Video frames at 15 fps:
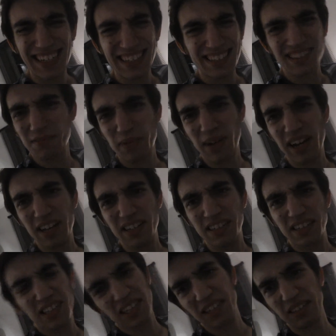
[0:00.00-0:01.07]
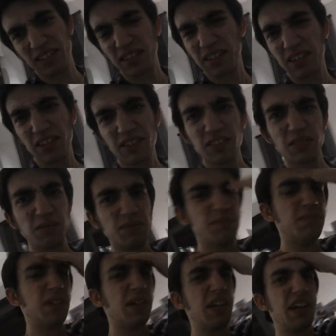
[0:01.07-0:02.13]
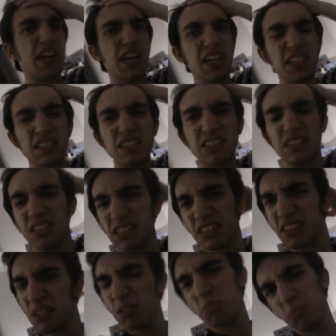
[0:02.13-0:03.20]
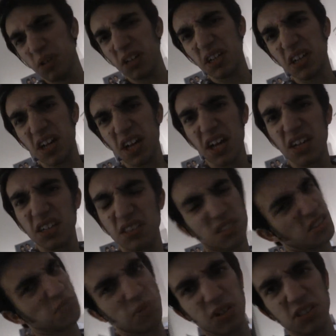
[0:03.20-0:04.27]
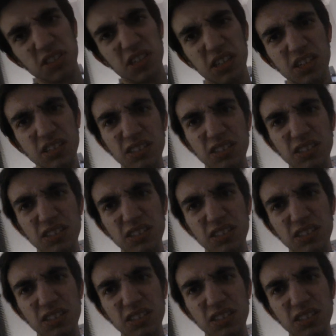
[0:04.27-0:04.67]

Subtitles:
This is weird. Then got some Burger King sponsor.